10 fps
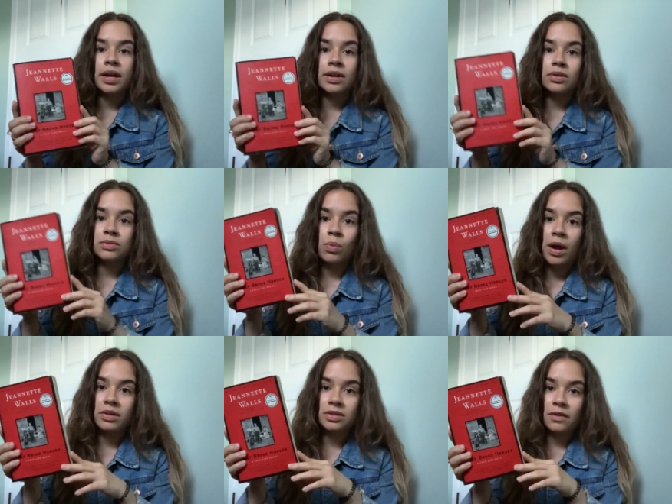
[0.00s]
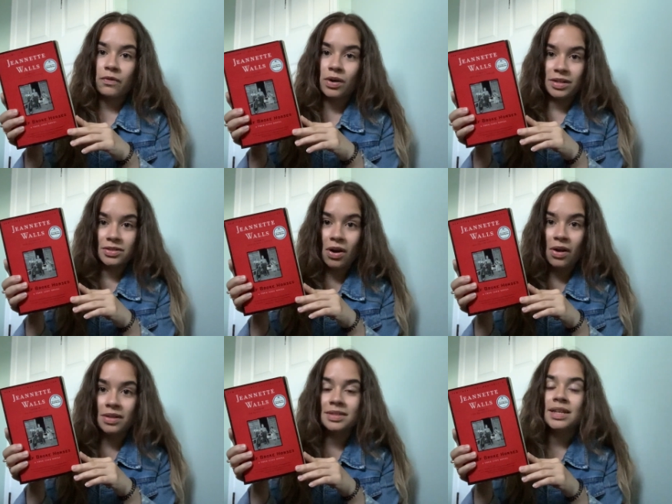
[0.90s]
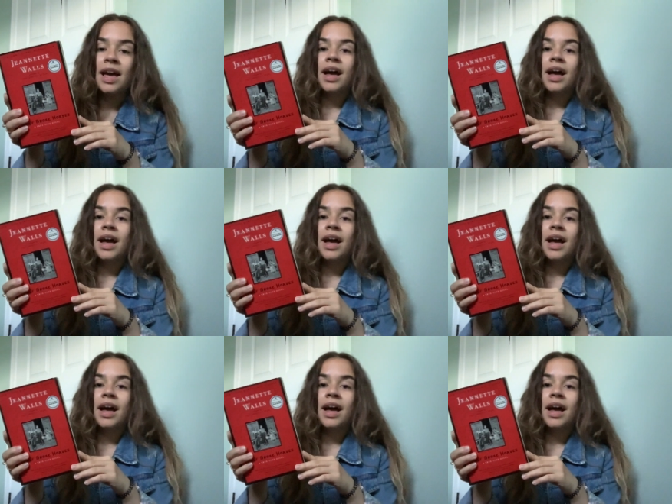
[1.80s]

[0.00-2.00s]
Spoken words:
Ingalls Wilder for adults.